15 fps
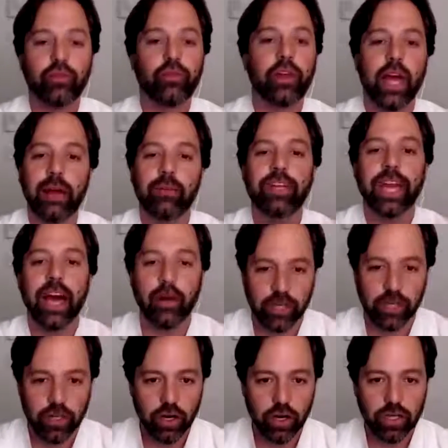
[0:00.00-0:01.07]
empty out the
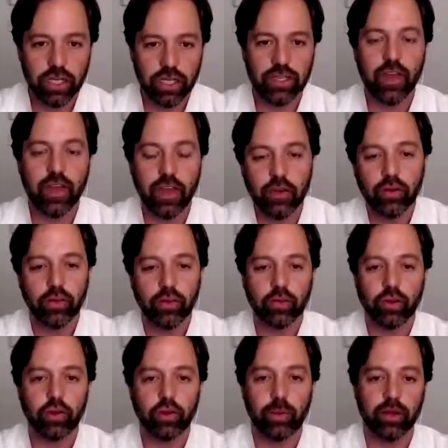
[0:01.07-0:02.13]
churches, and they used the
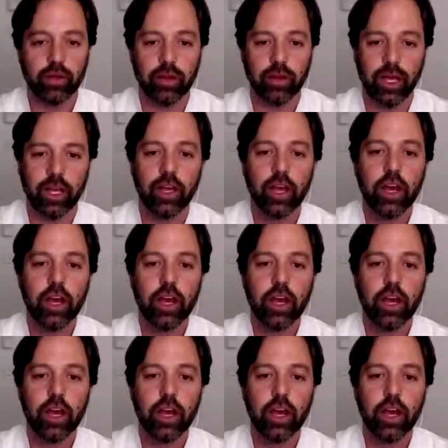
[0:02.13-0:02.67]
church building